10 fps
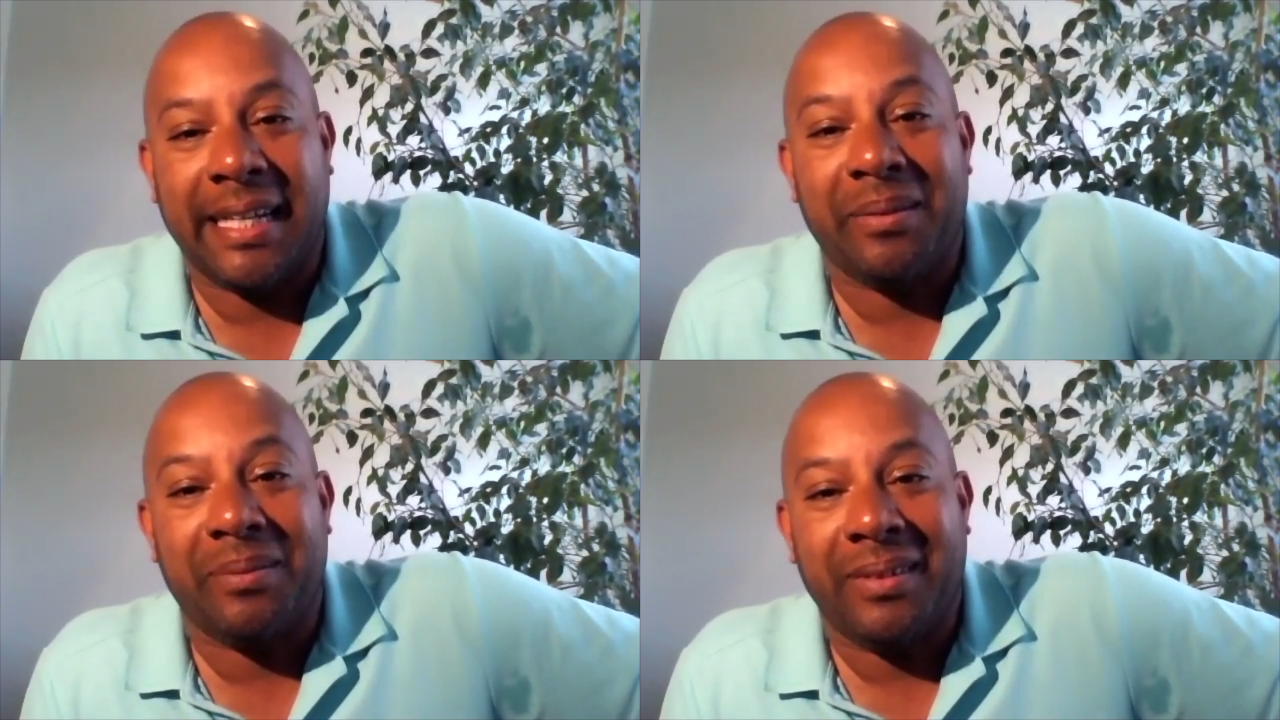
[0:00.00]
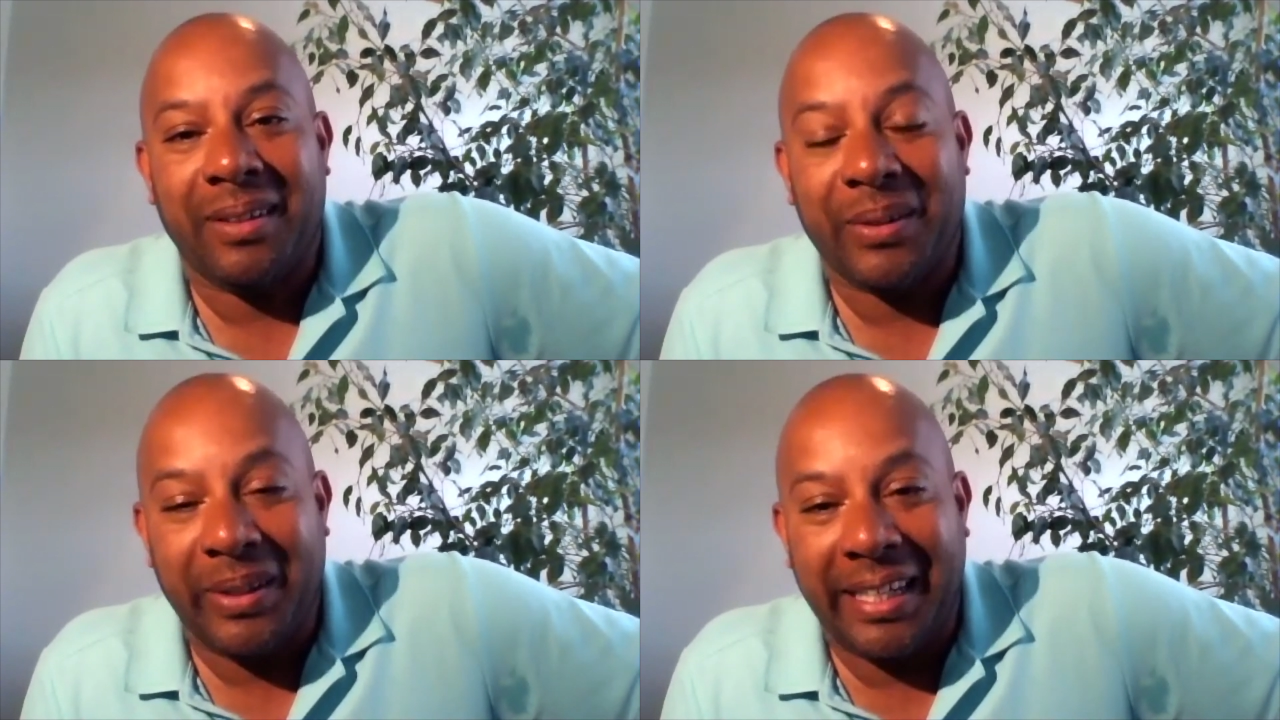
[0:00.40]
that,
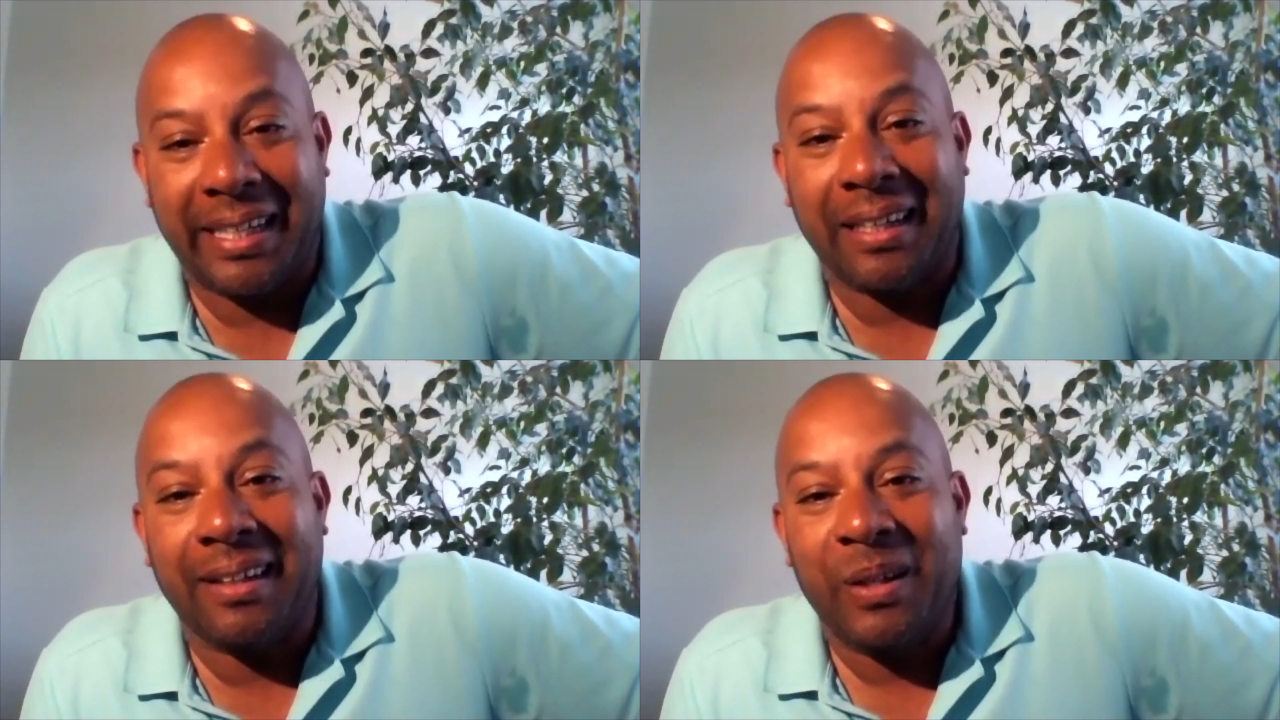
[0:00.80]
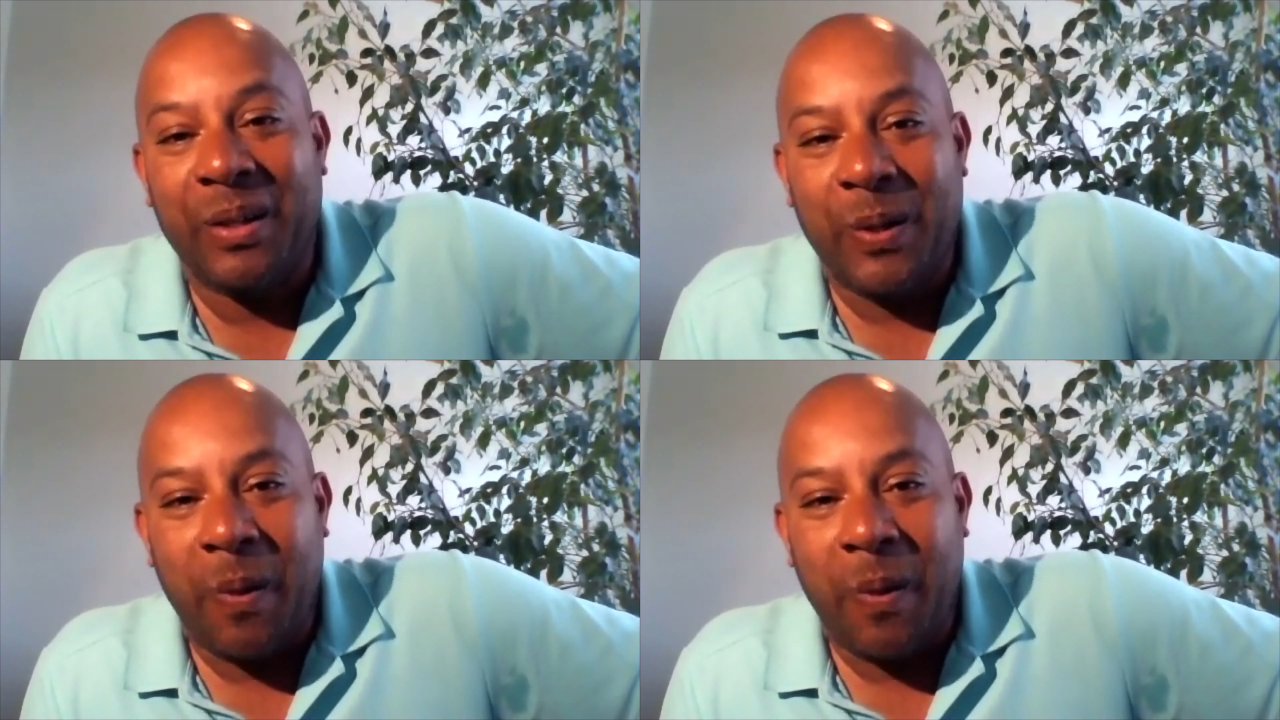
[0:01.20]
okay,
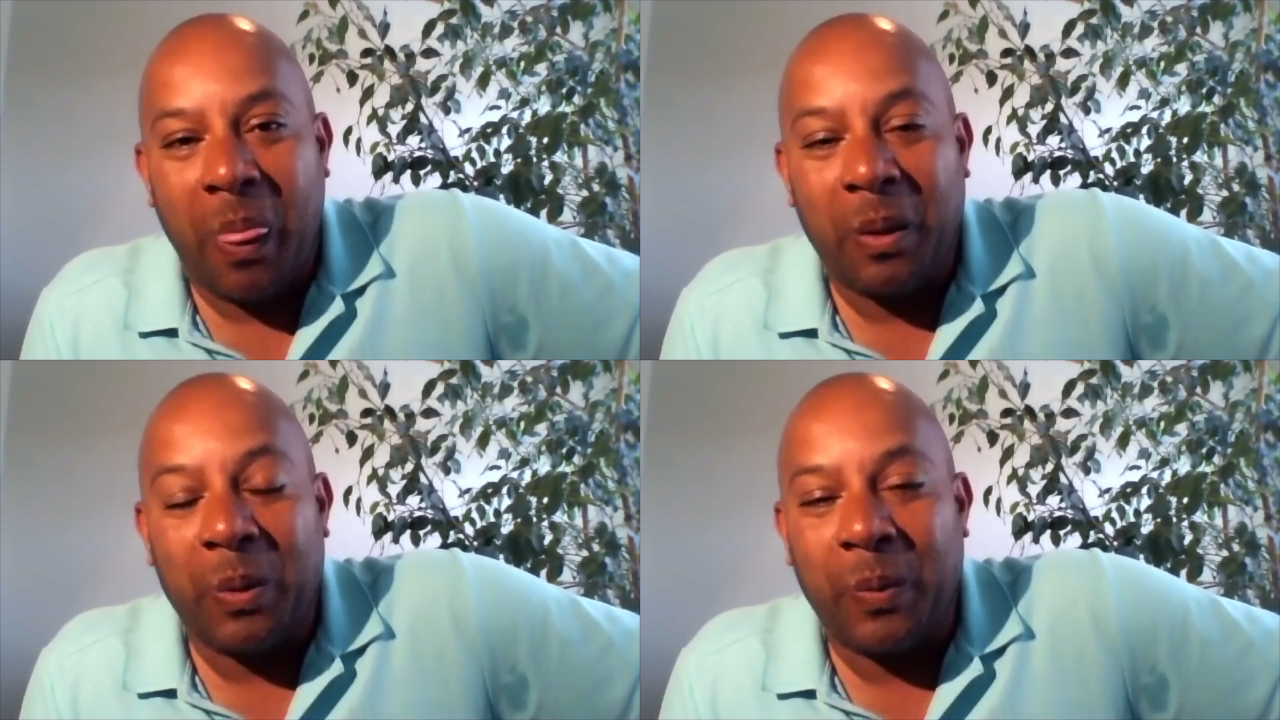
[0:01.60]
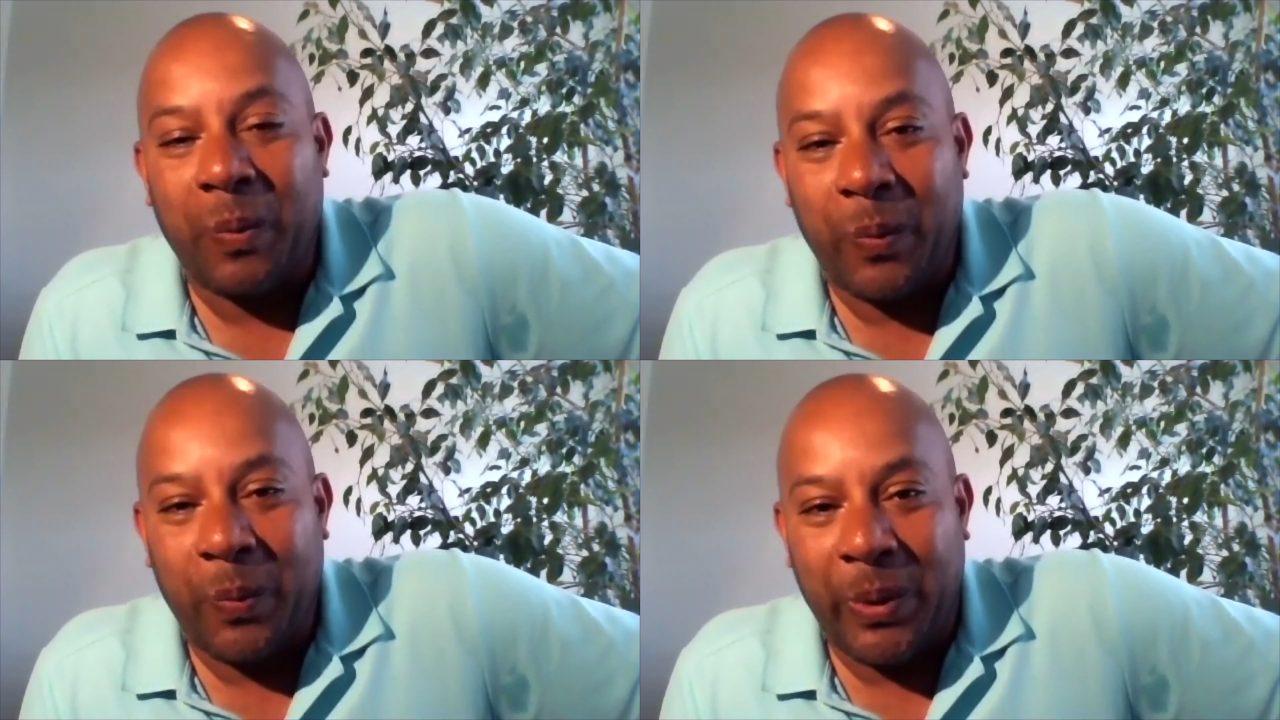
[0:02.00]

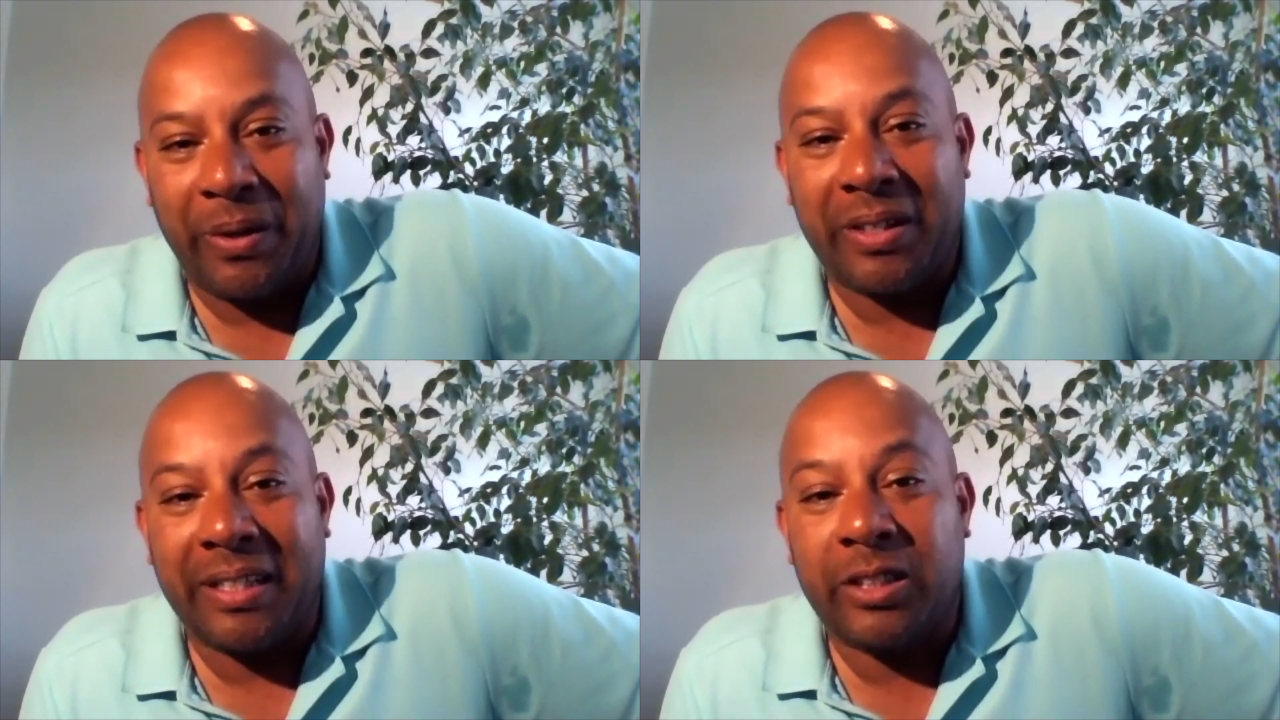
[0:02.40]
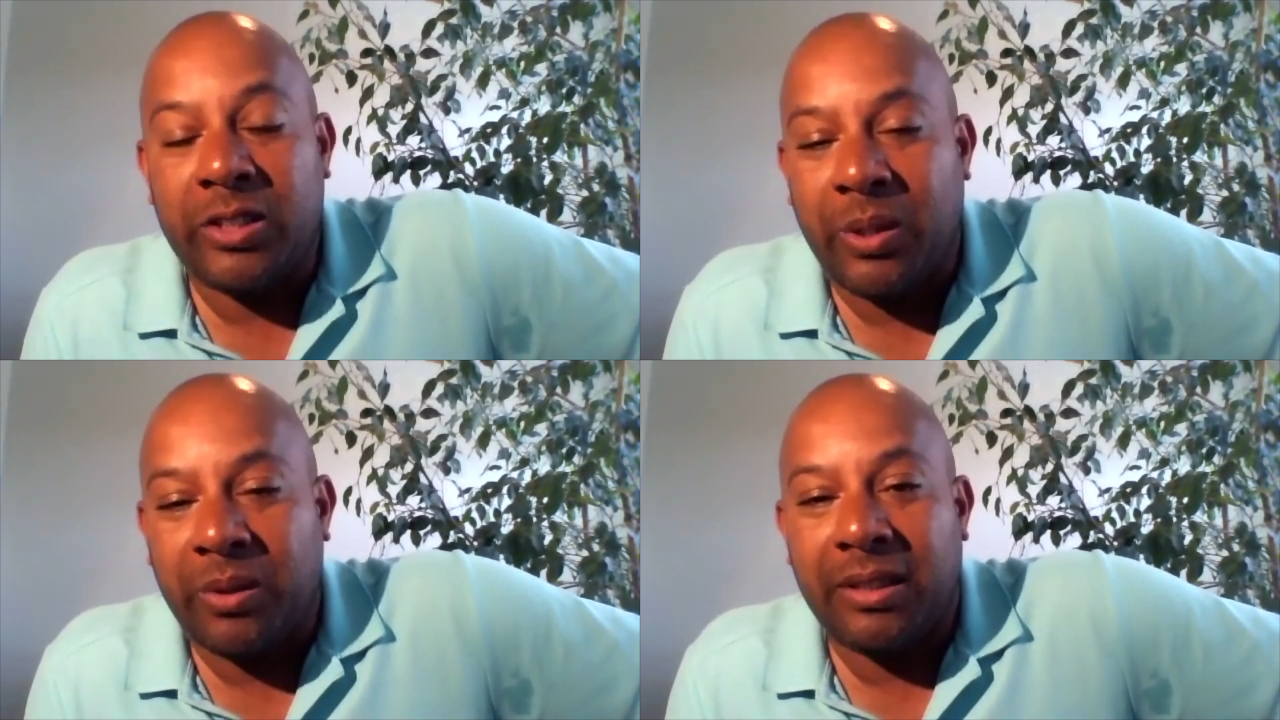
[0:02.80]
we're in a
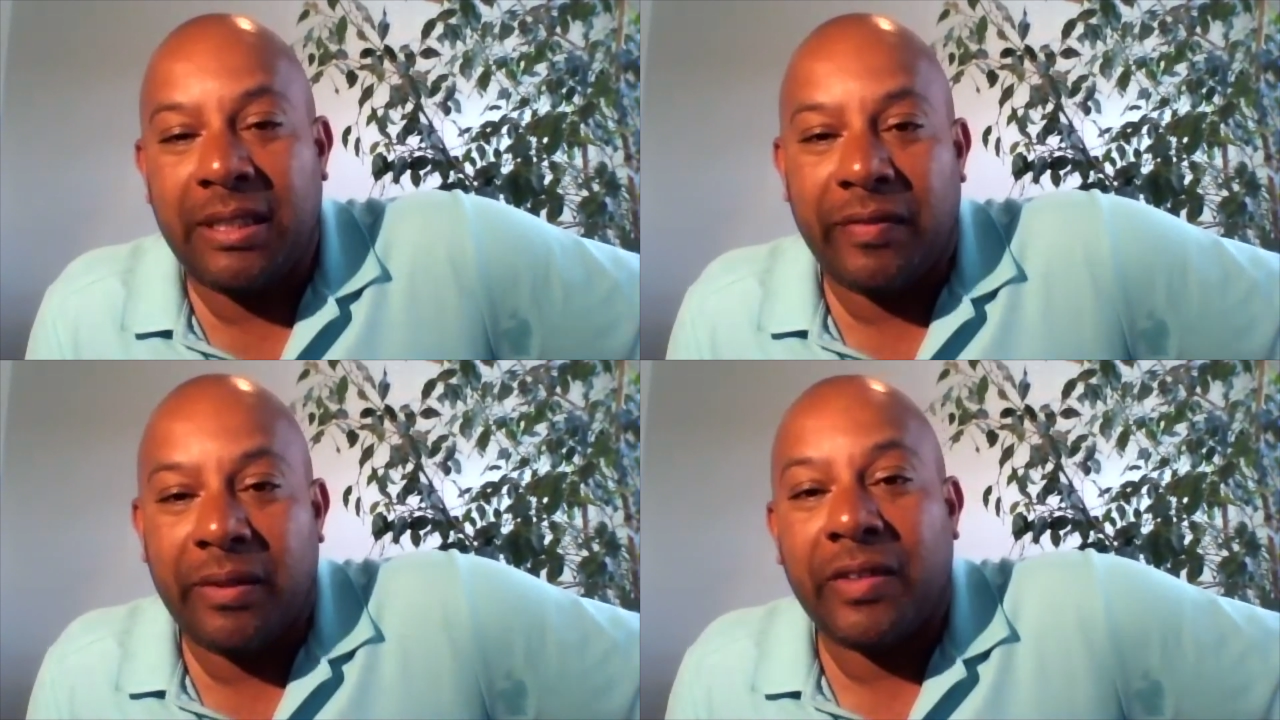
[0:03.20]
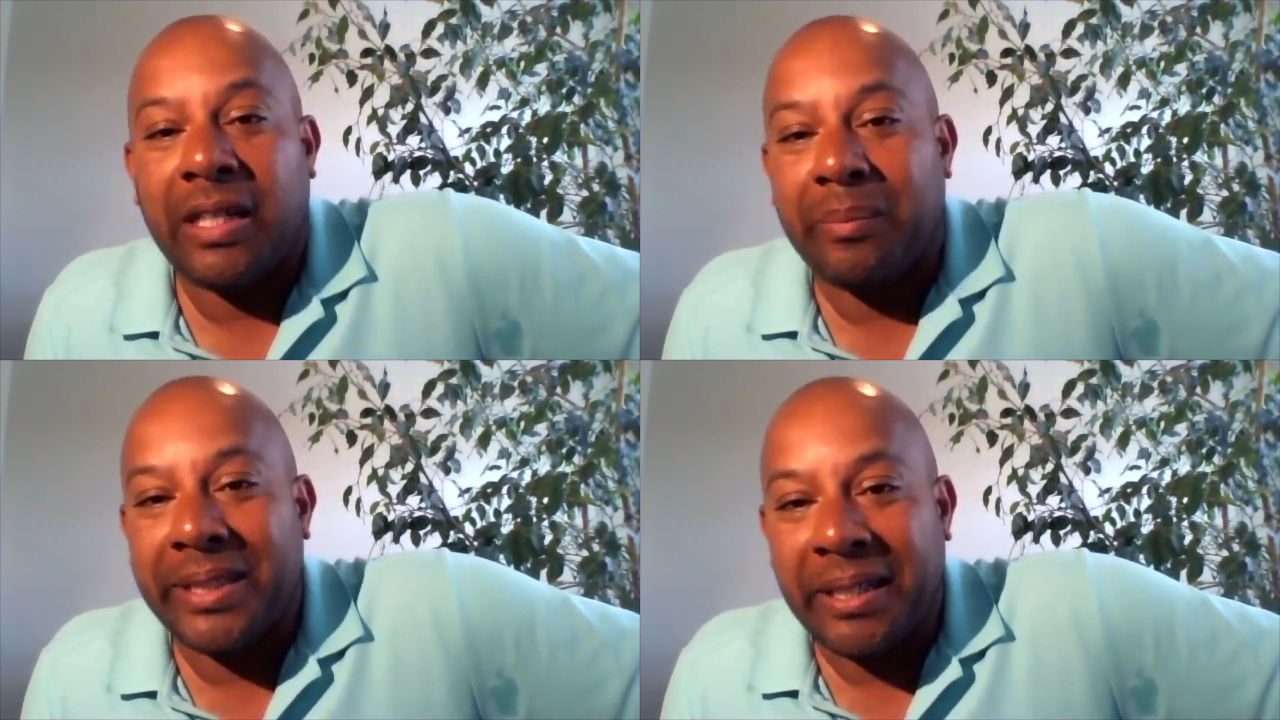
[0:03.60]
totally different
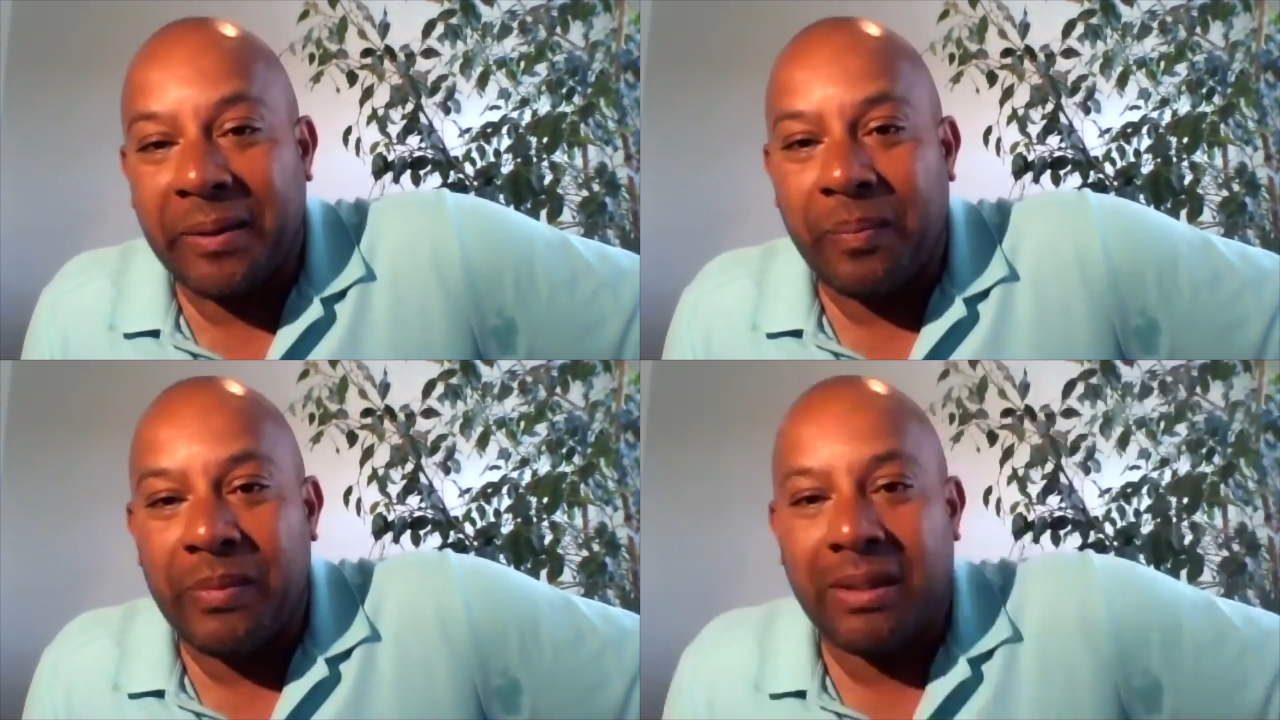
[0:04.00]
realm now.